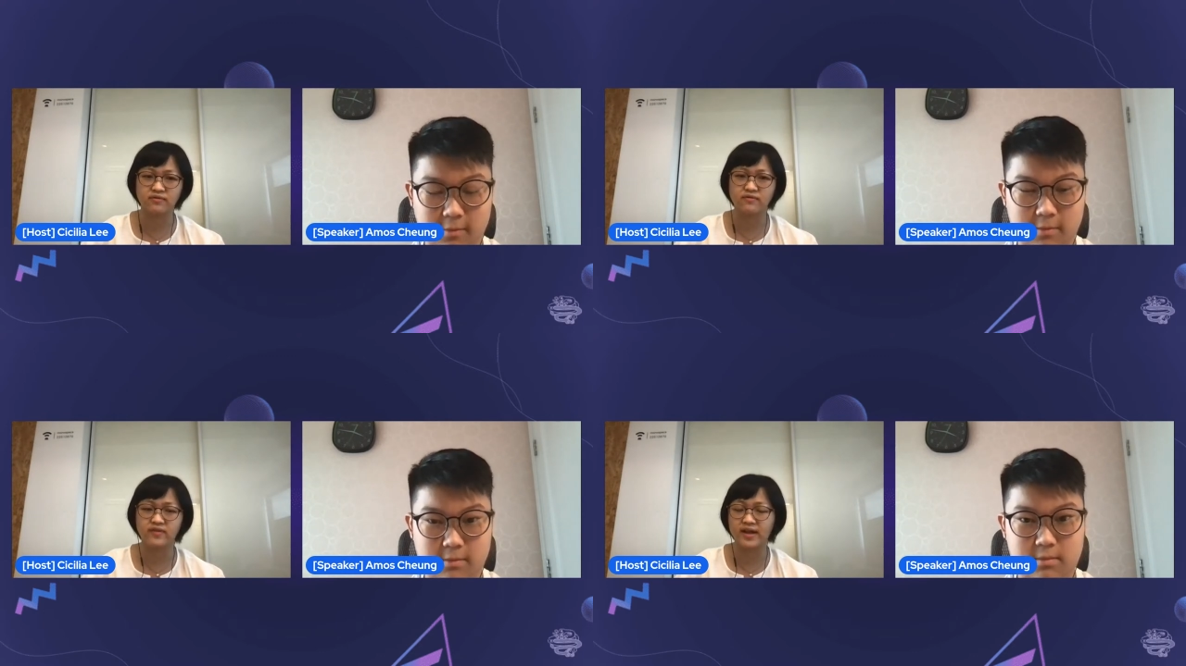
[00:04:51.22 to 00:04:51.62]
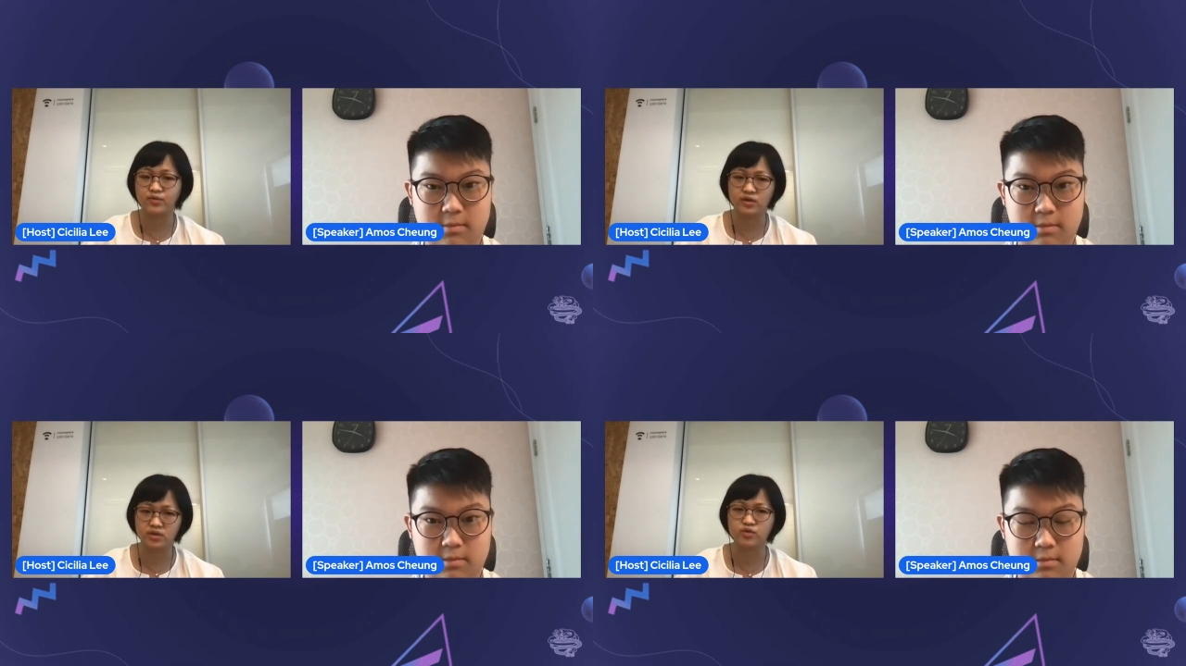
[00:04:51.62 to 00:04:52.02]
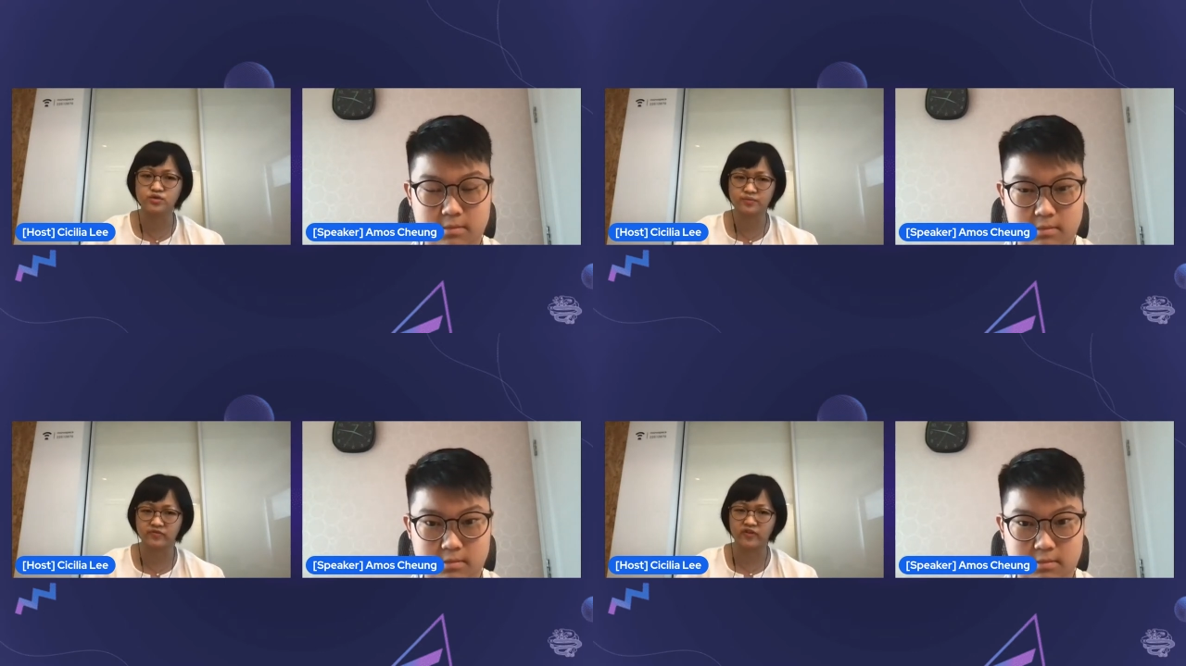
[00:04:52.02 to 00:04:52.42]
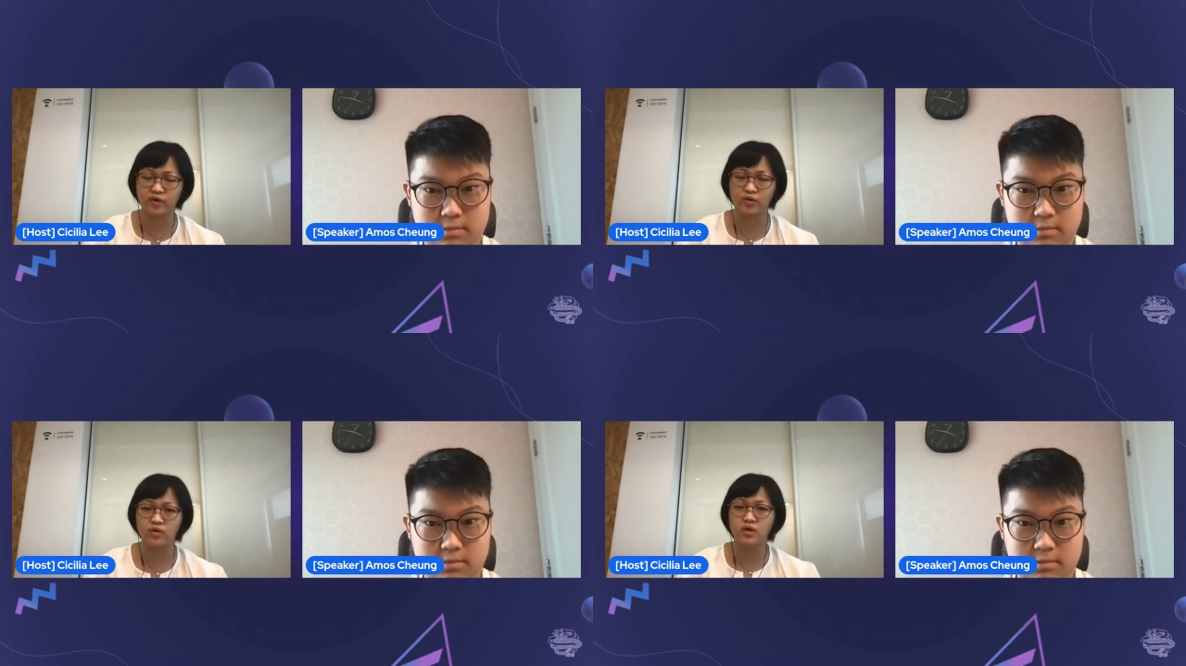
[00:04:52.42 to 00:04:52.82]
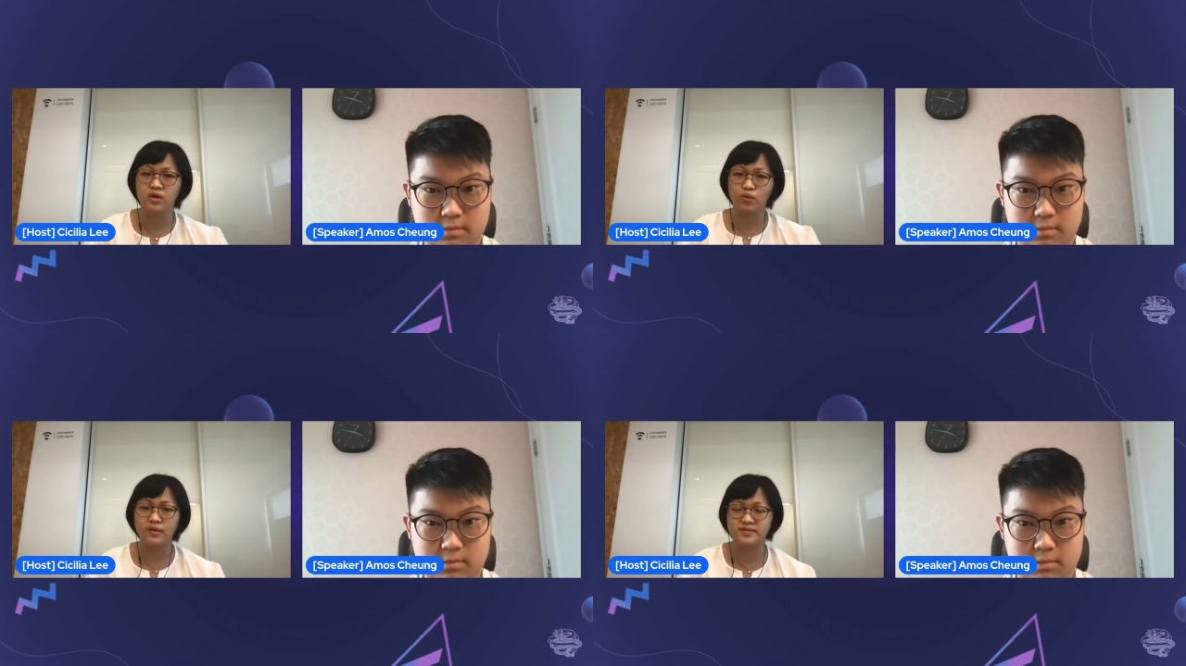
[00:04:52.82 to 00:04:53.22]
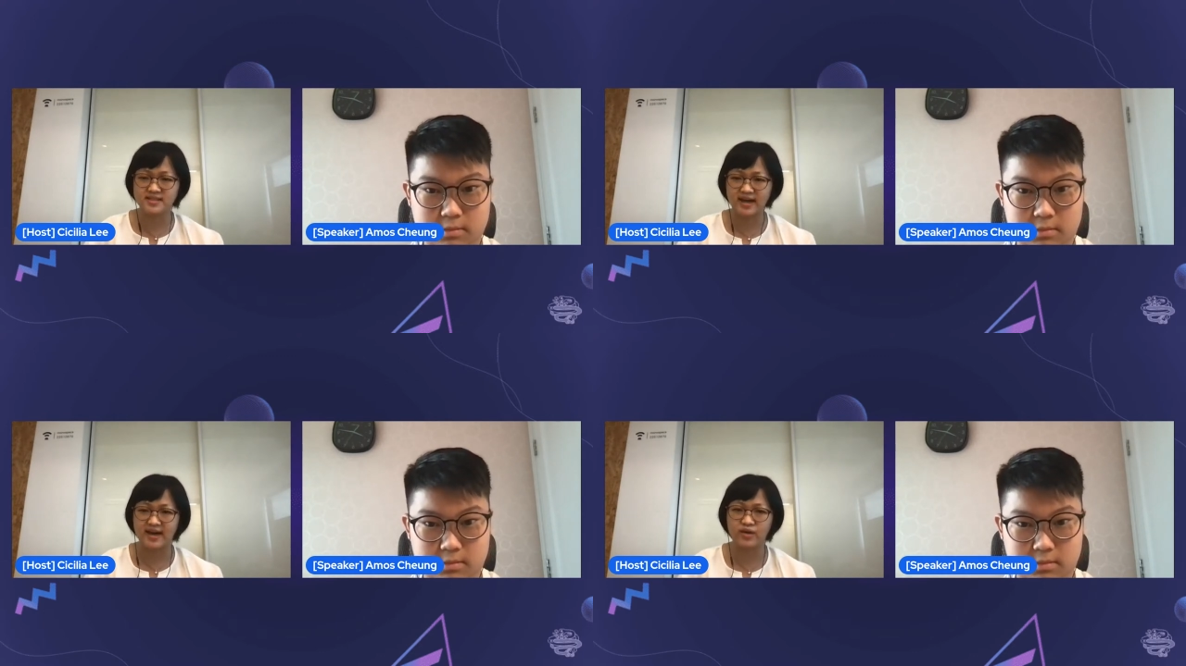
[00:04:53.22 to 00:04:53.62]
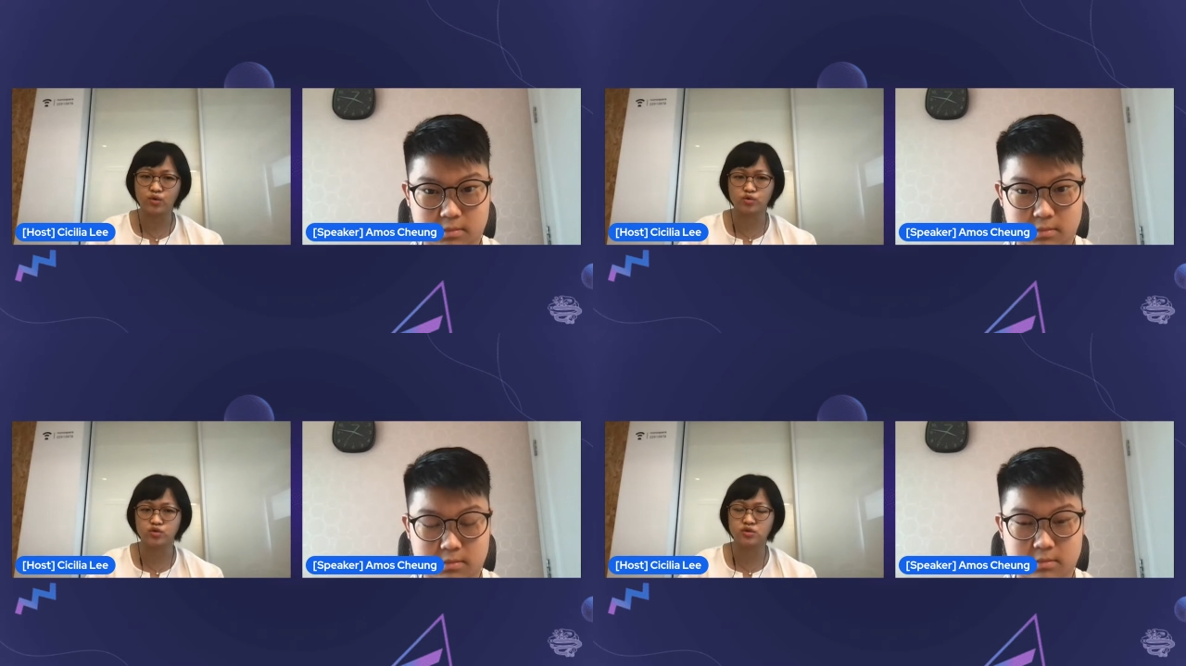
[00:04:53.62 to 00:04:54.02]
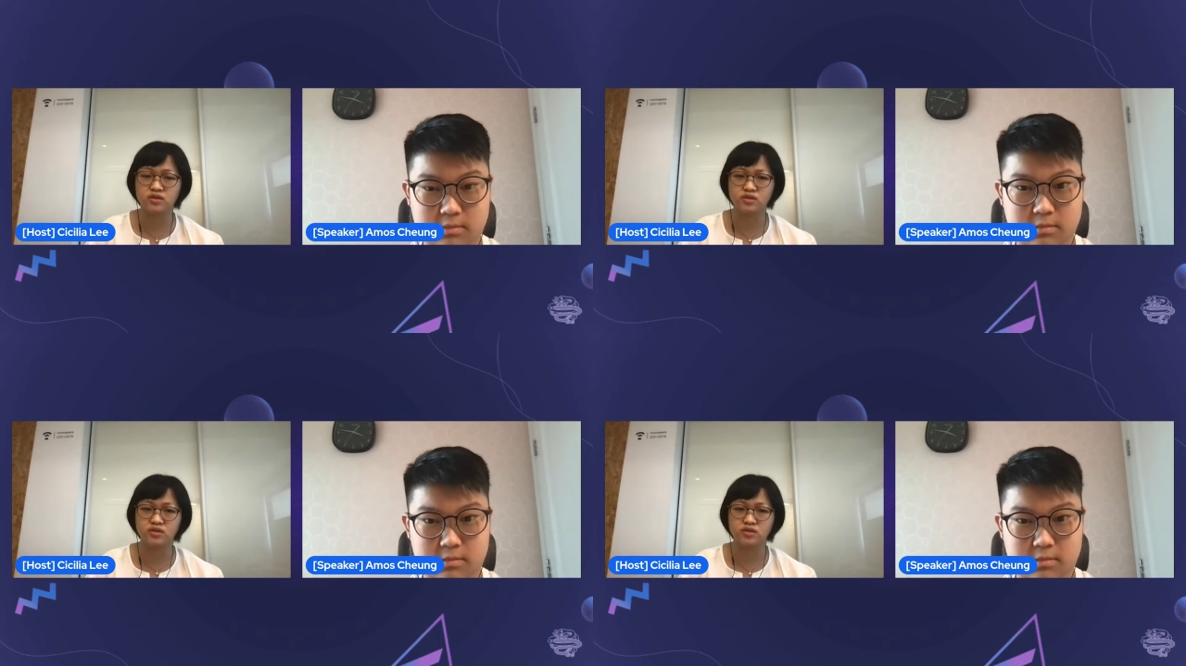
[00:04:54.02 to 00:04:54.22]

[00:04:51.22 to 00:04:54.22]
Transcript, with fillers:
Speaker 1: very useful website which